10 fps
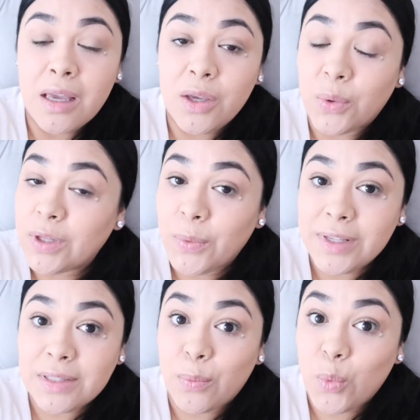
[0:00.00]
he only
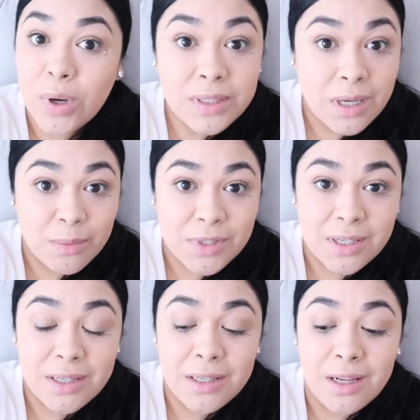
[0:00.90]
wakes up one time to
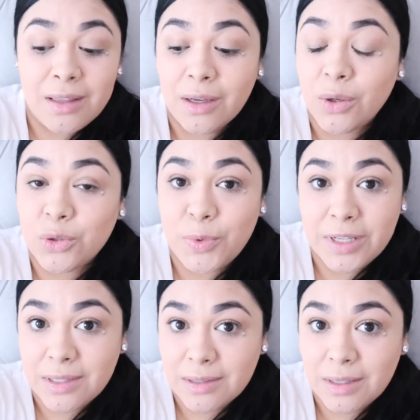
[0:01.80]
eat and then goes
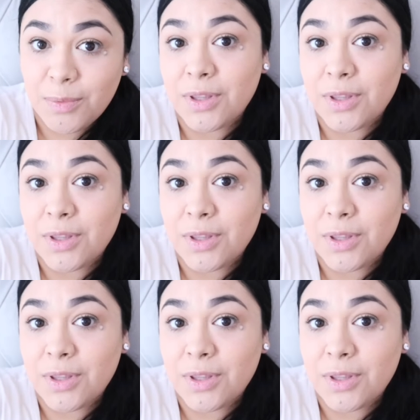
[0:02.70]
back to sleep,